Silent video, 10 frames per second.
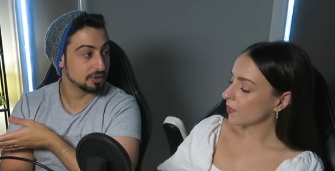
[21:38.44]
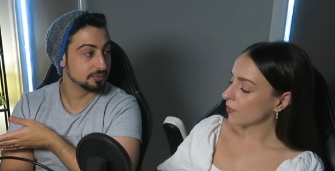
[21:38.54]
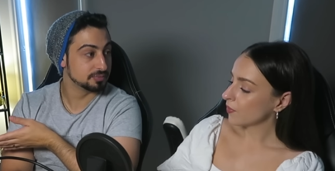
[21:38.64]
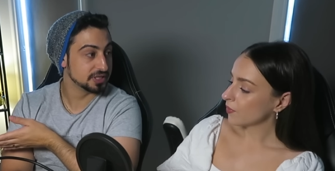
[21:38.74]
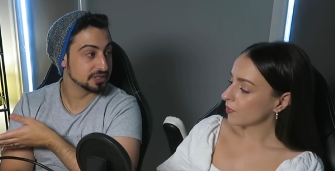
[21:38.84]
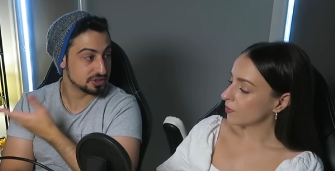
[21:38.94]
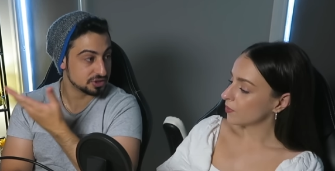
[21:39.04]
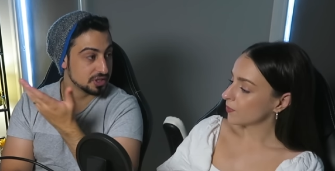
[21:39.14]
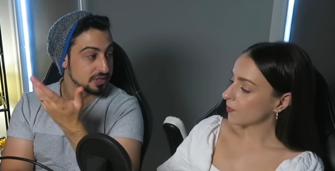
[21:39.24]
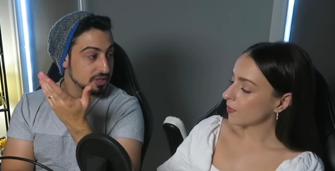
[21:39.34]
Speaker 1: probably.
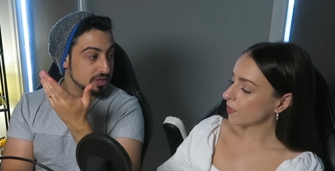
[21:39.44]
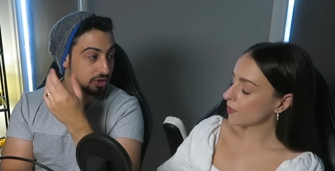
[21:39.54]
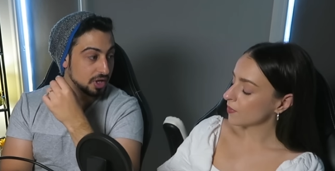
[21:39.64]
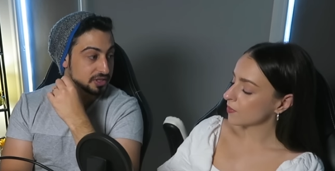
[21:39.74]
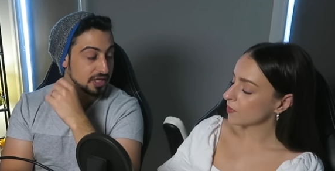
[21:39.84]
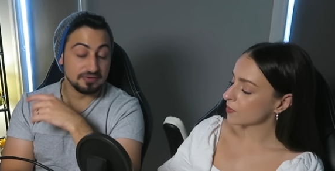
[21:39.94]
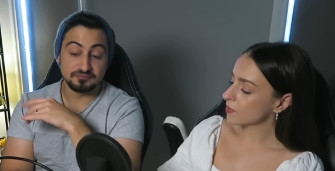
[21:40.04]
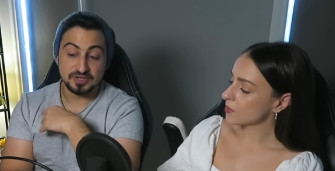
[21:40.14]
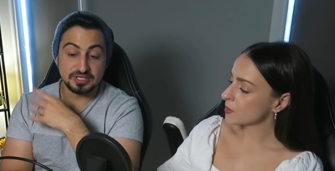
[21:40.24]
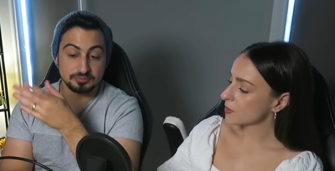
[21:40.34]
That's like, and
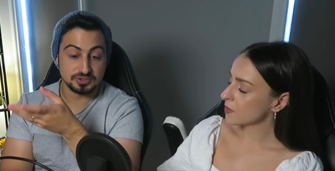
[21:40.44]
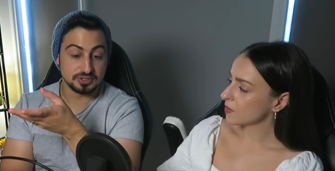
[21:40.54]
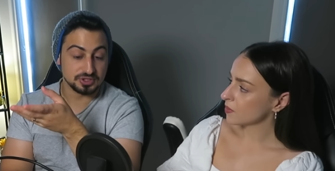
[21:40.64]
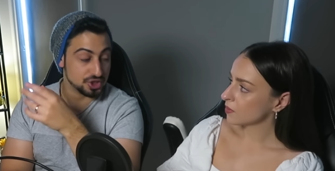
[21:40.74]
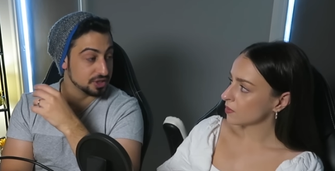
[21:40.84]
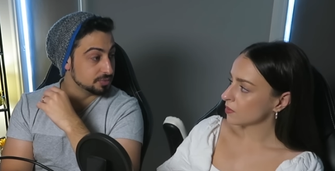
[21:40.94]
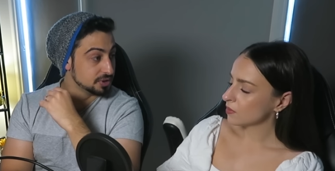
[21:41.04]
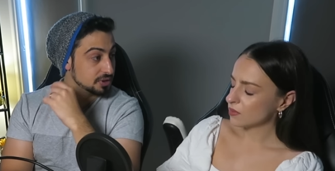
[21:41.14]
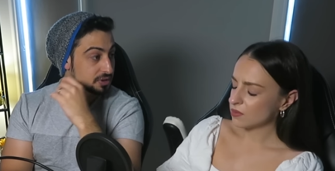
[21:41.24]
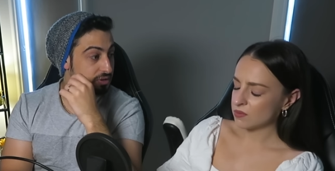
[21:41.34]
feed him to the sheep.
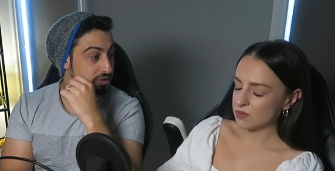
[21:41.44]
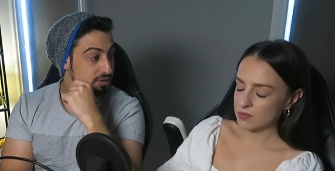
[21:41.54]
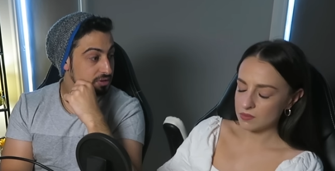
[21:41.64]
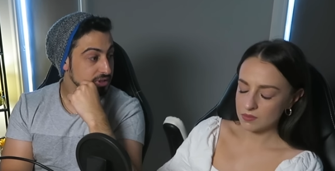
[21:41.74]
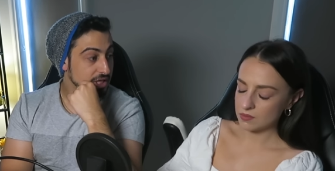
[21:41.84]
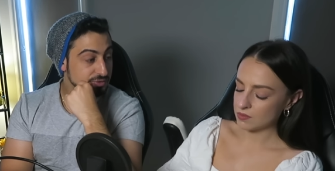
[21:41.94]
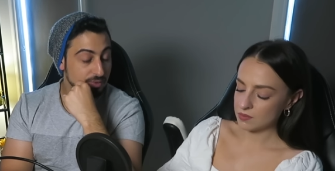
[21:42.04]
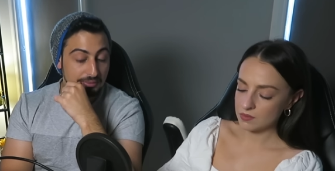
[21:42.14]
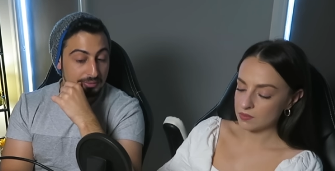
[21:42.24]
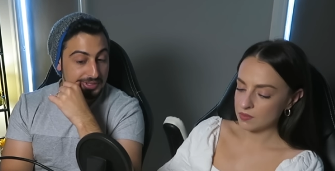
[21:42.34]
That's
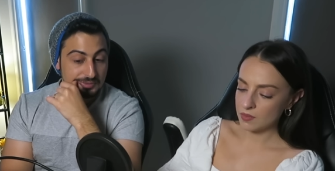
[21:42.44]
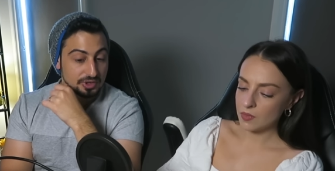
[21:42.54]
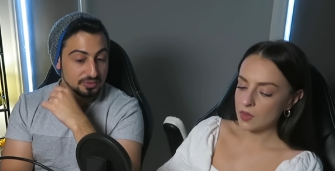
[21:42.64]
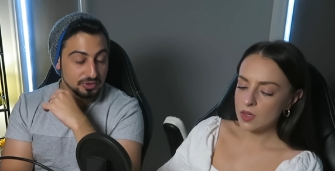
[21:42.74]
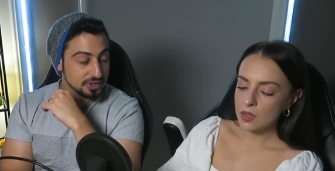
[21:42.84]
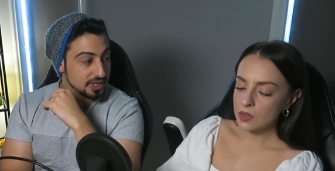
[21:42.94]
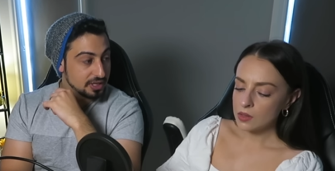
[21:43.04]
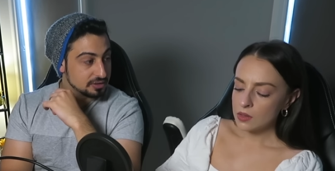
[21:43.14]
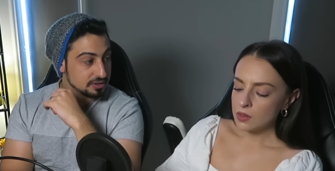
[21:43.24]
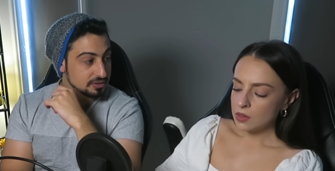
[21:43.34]
probably what he would have
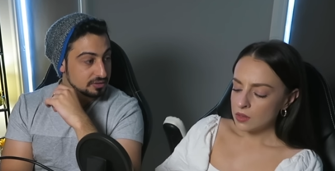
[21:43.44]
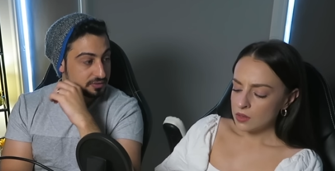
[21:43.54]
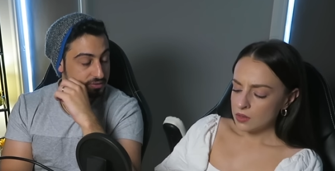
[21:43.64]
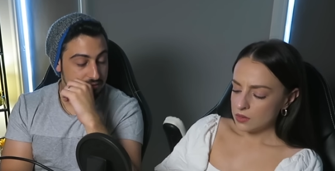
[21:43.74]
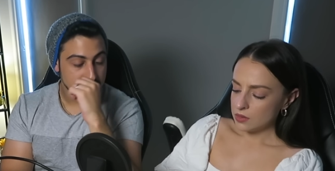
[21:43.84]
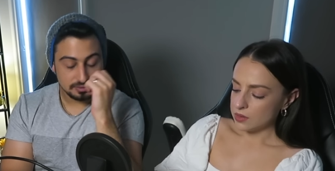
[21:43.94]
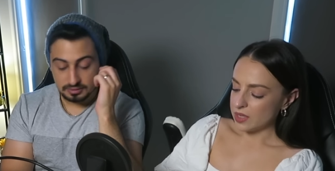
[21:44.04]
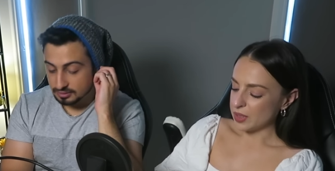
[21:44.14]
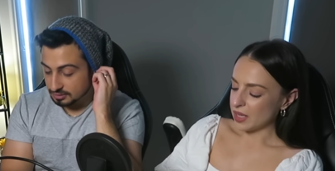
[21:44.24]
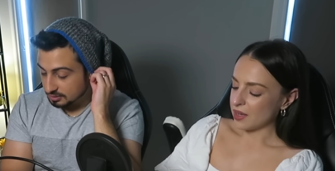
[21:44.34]
done.
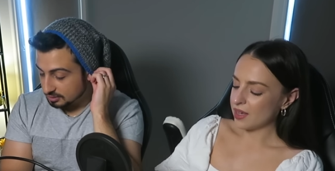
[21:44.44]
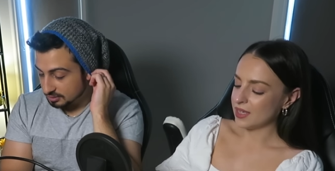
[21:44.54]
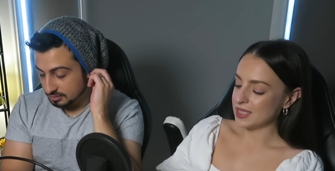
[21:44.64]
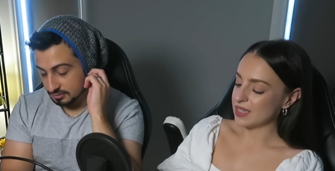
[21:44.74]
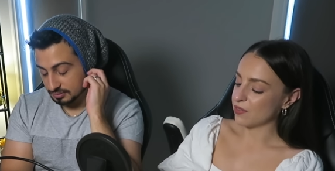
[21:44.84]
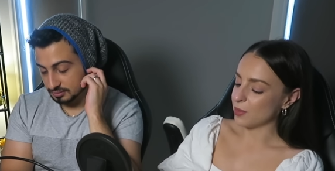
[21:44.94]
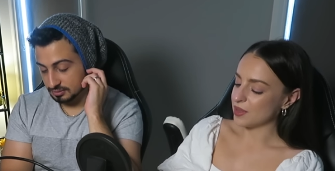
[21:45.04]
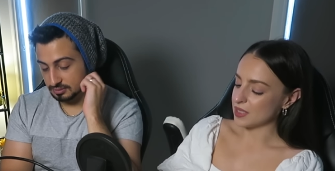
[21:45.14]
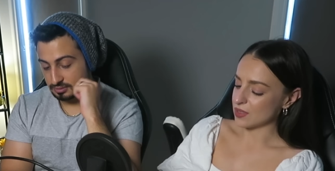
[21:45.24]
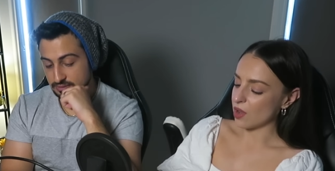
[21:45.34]
Speaker 2: Yeah, but like, he's never
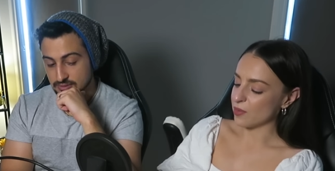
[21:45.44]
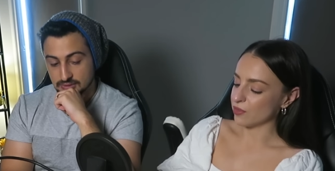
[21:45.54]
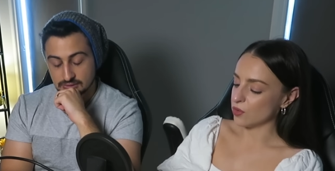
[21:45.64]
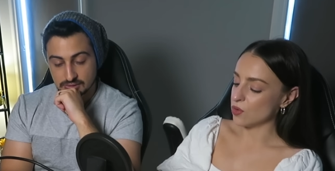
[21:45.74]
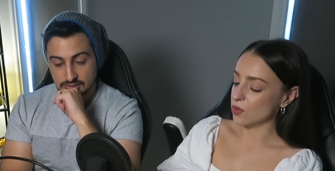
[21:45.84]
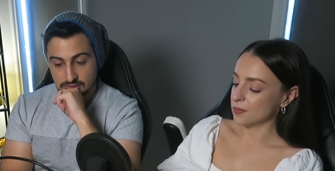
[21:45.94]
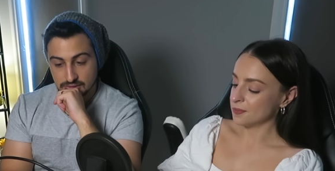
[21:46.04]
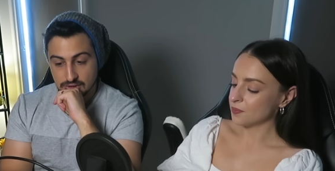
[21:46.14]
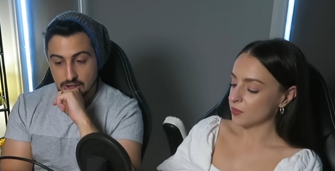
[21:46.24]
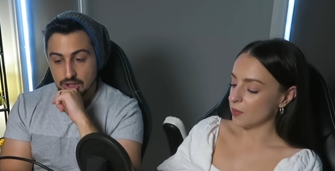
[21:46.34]
met this guy before.
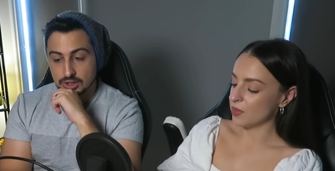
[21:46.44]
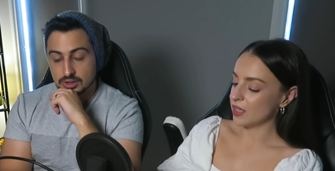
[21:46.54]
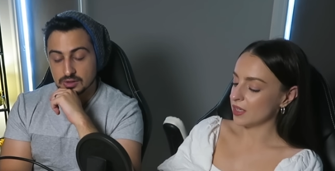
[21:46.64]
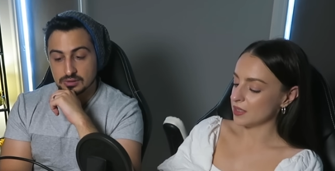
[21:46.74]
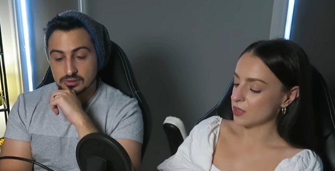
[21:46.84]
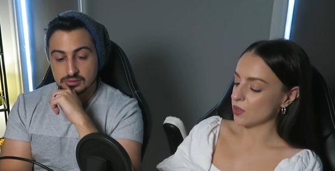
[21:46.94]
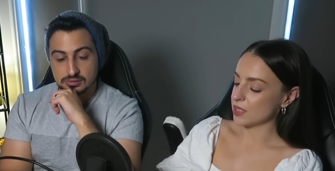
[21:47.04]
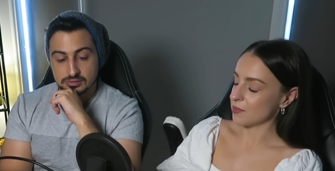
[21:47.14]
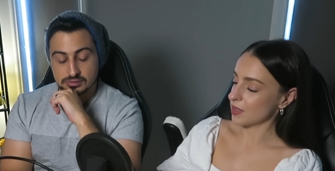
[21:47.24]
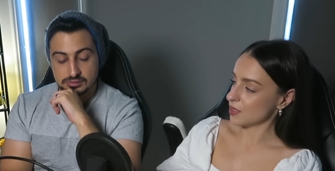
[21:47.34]
I'm thinking it's got
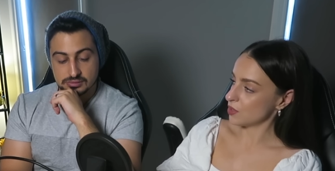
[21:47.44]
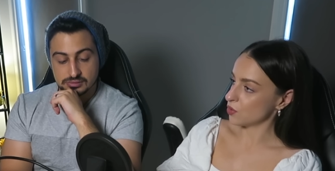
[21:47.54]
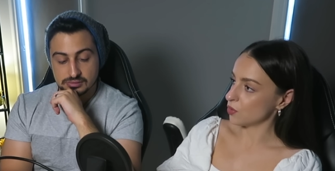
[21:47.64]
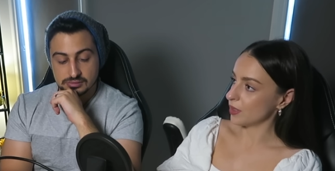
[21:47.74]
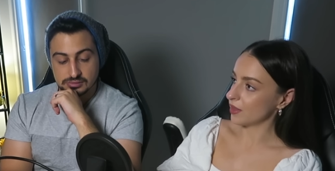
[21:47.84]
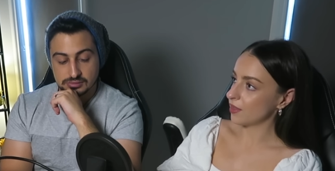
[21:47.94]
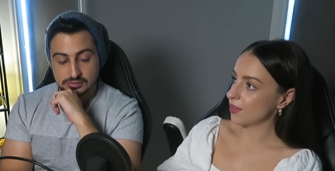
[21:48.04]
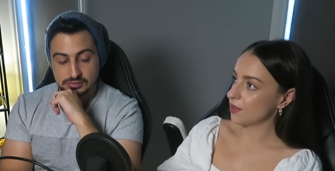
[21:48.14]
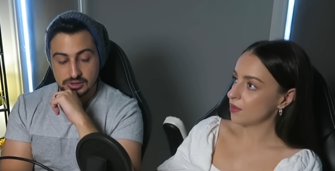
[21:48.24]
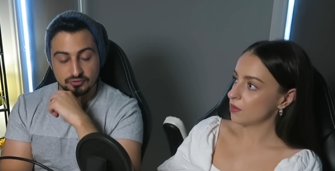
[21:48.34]
something to do with.
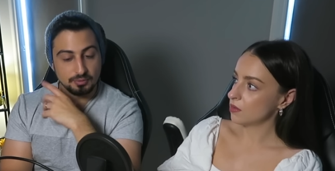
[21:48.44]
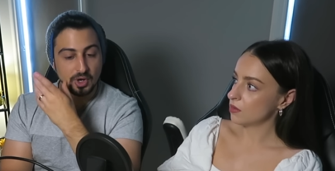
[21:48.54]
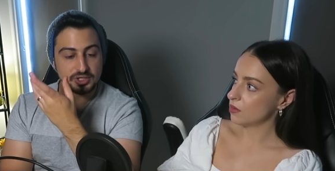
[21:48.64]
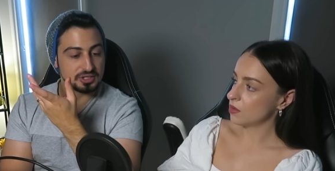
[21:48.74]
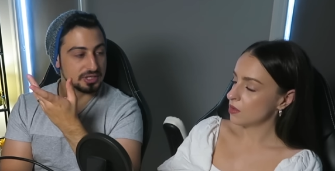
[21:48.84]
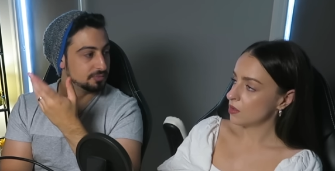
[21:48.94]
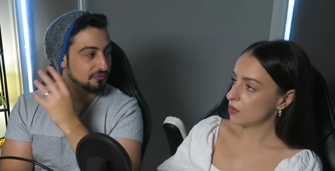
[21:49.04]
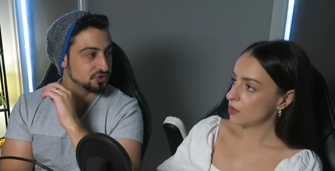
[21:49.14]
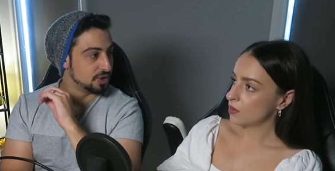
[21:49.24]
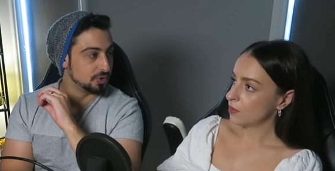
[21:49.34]
Speaker 1: It reminded him
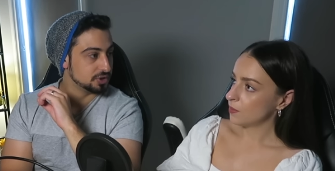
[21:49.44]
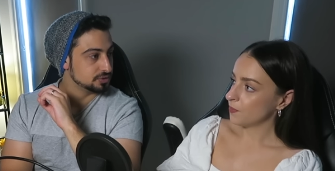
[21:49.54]
of someone.